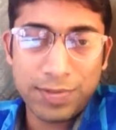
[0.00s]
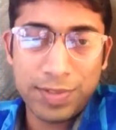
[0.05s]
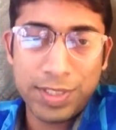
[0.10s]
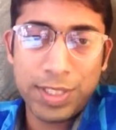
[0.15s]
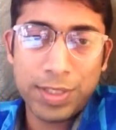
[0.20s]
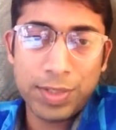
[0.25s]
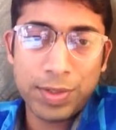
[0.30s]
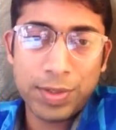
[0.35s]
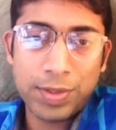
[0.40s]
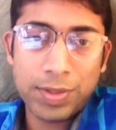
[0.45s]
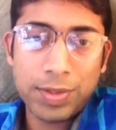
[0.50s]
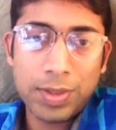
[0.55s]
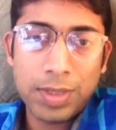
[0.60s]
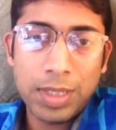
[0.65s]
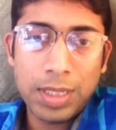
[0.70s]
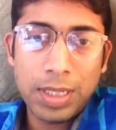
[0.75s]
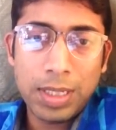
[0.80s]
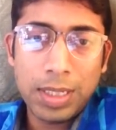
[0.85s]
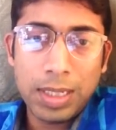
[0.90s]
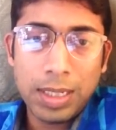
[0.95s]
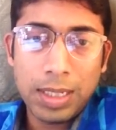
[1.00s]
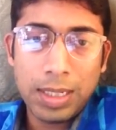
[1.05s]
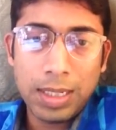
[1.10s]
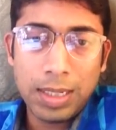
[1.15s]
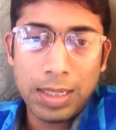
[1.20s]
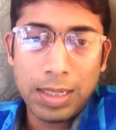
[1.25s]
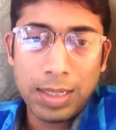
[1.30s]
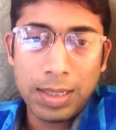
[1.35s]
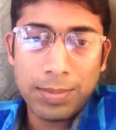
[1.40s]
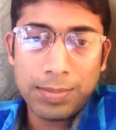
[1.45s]
videos.
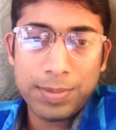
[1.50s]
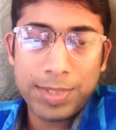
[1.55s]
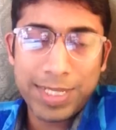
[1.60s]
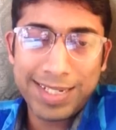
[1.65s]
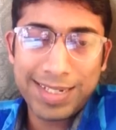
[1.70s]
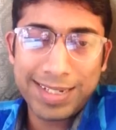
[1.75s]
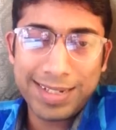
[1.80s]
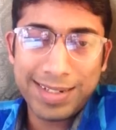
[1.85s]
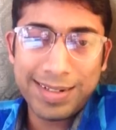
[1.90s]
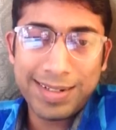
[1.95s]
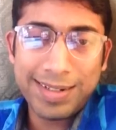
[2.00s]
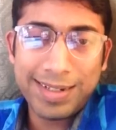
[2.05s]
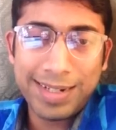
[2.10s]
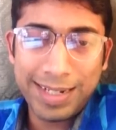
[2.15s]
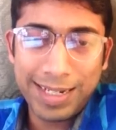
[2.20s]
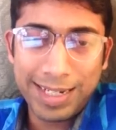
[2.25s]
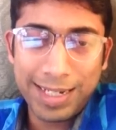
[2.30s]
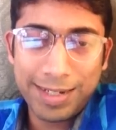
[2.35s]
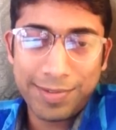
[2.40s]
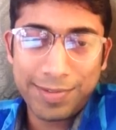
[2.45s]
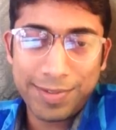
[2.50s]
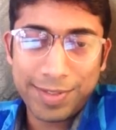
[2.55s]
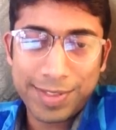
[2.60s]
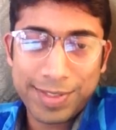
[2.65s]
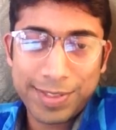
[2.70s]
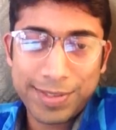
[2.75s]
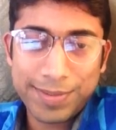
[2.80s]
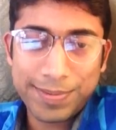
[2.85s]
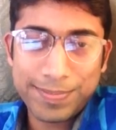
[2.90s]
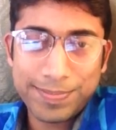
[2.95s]
Take care. Allah
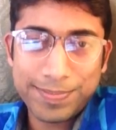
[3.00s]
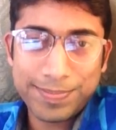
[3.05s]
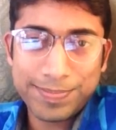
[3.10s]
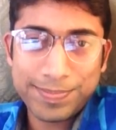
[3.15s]
Hafiz.